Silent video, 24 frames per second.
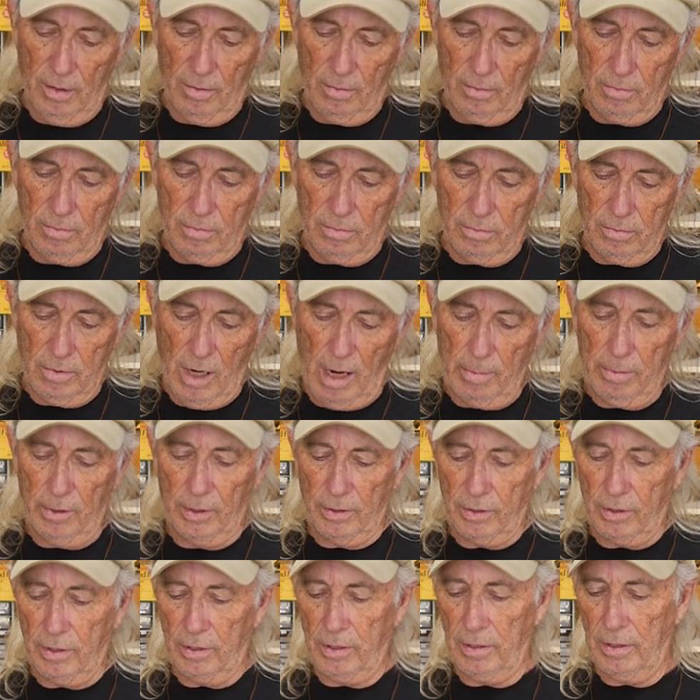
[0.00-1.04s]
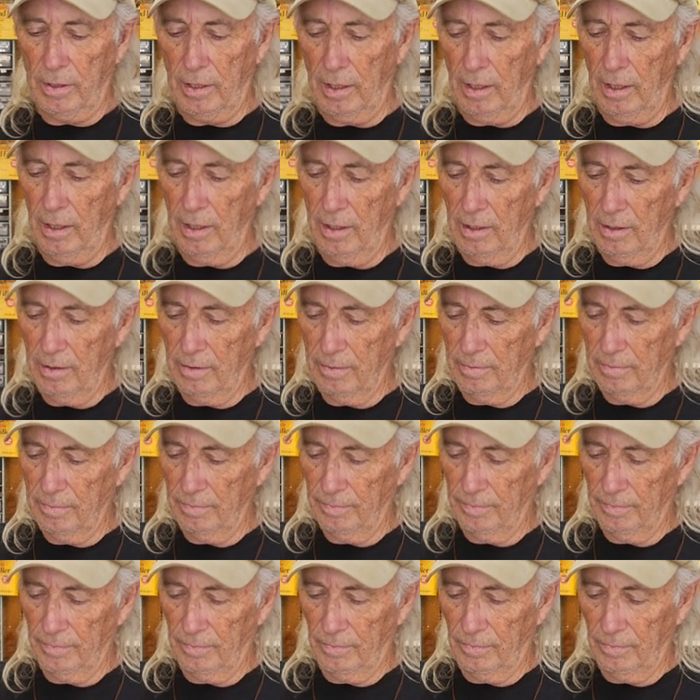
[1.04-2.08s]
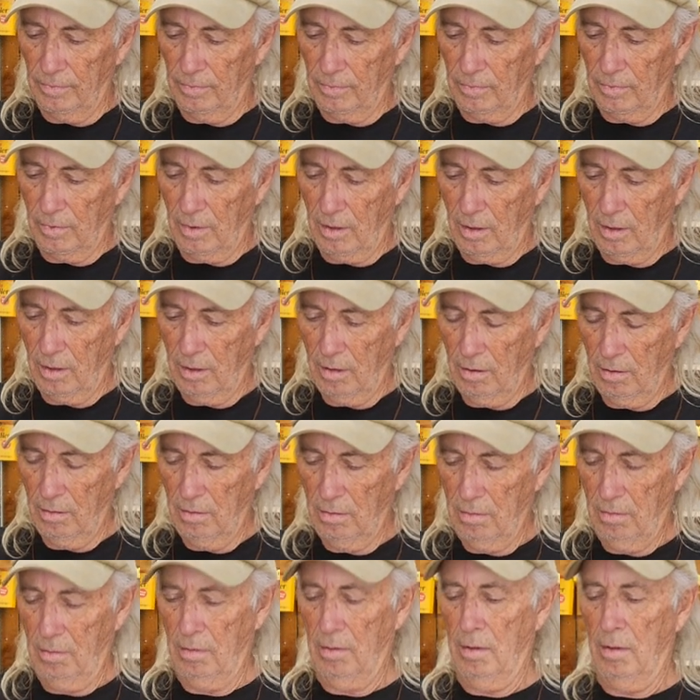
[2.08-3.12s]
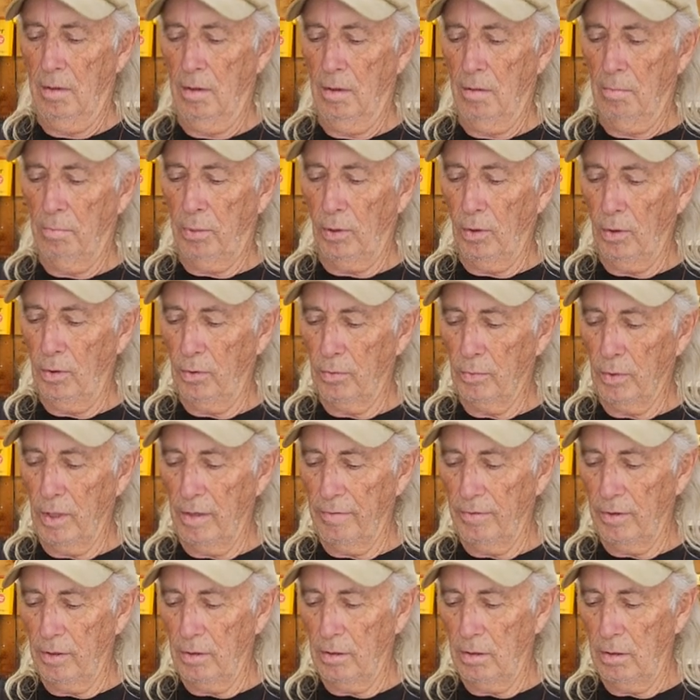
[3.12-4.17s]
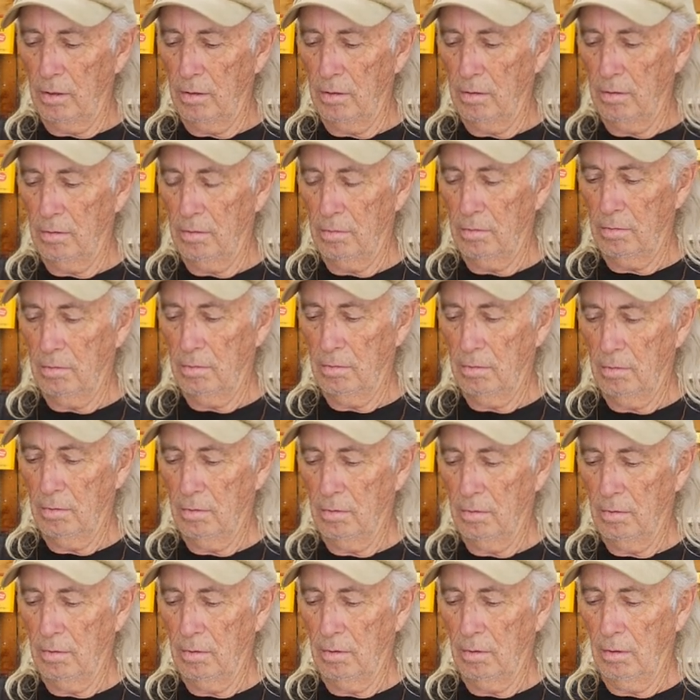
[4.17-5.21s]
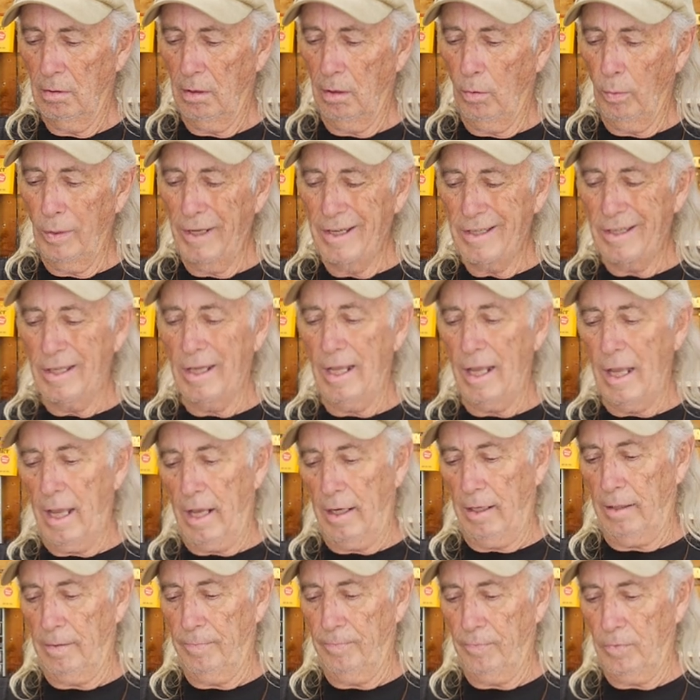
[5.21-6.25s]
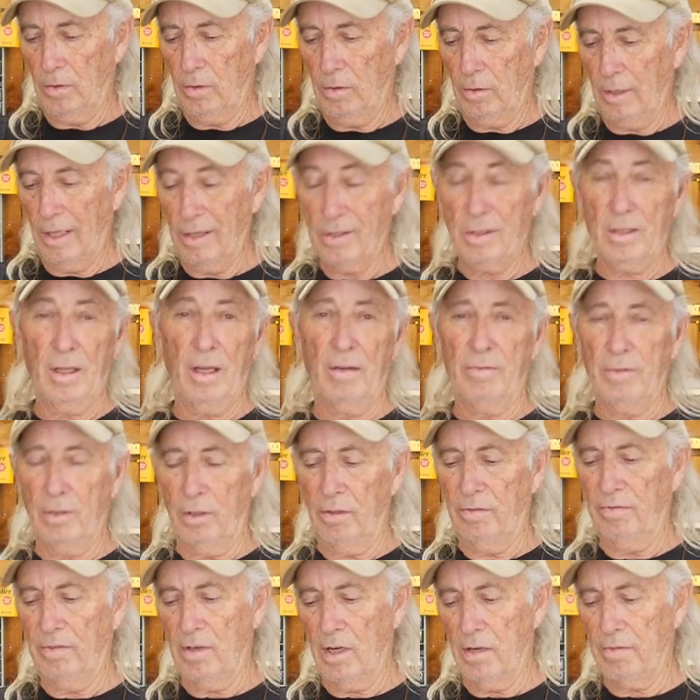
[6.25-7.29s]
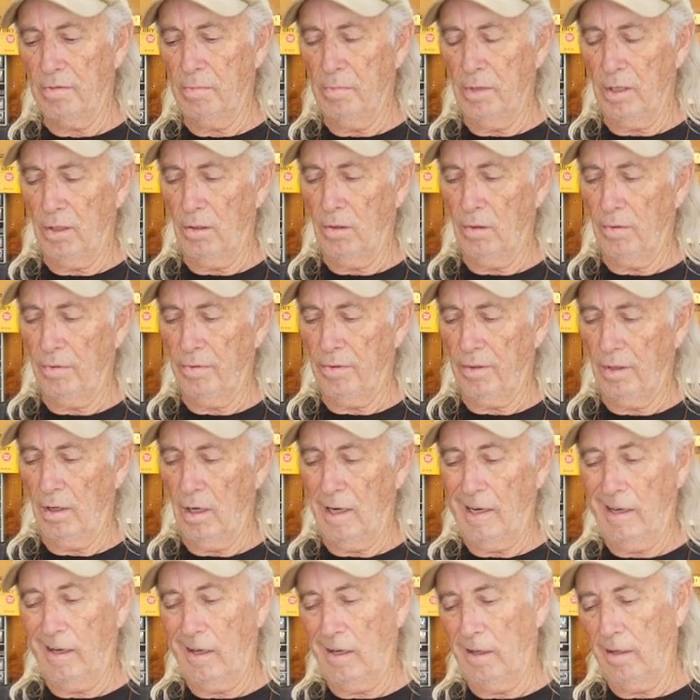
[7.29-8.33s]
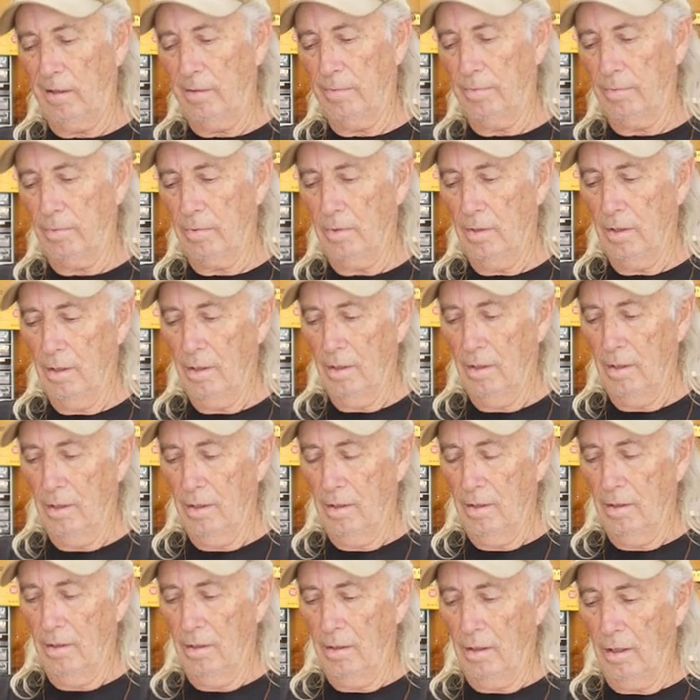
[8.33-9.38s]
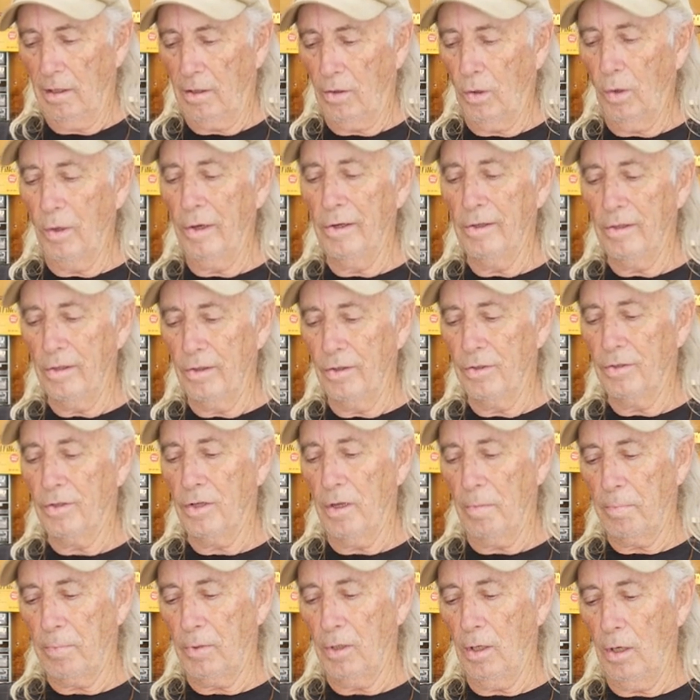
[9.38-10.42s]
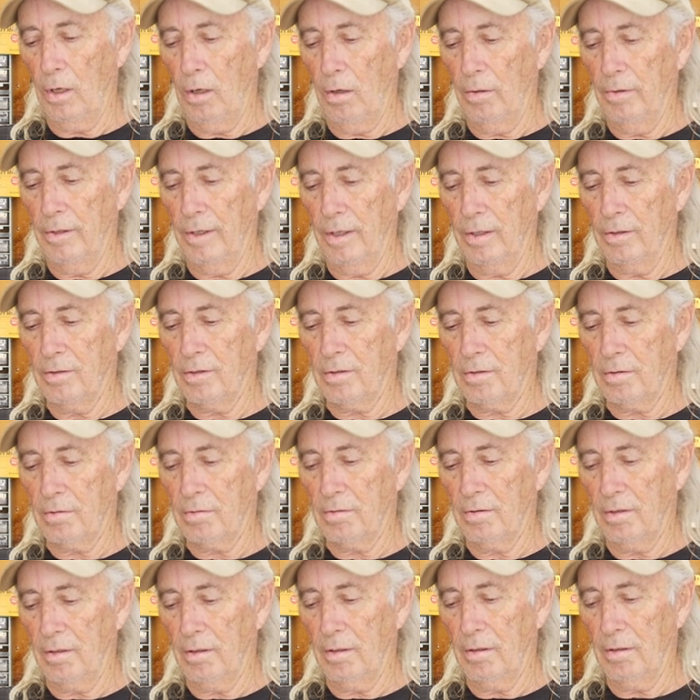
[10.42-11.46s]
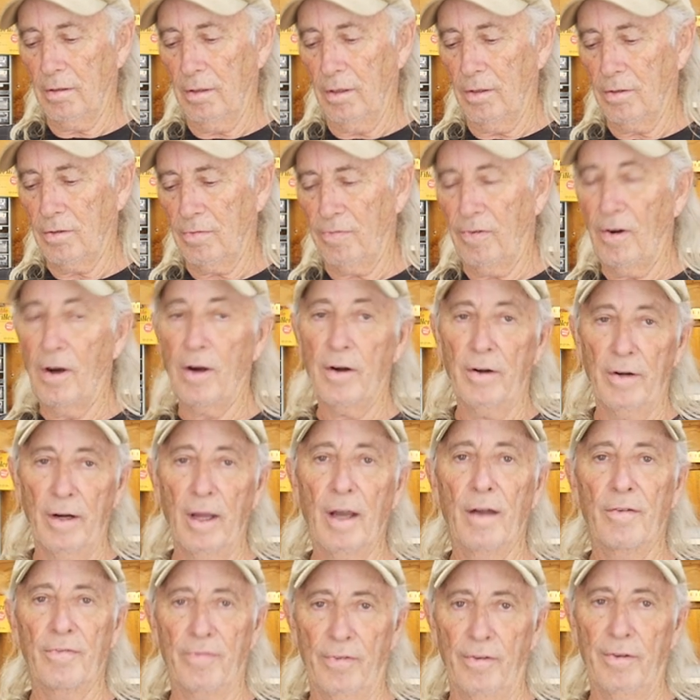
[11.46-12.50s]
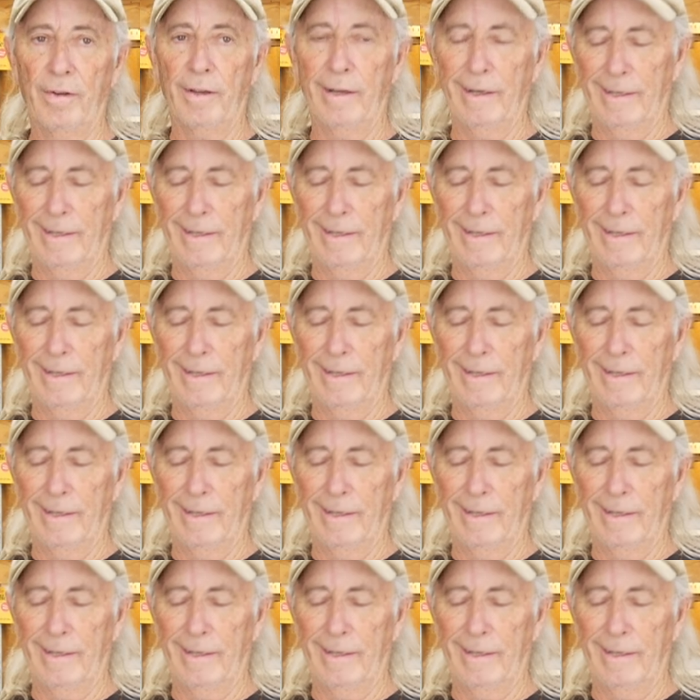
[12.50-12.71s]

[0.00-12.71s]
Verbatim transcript: Robert in Pearl River, Louisiana. That's not very far from here, I don't think. Well, According to the zip code, it's, uh, it's far enough.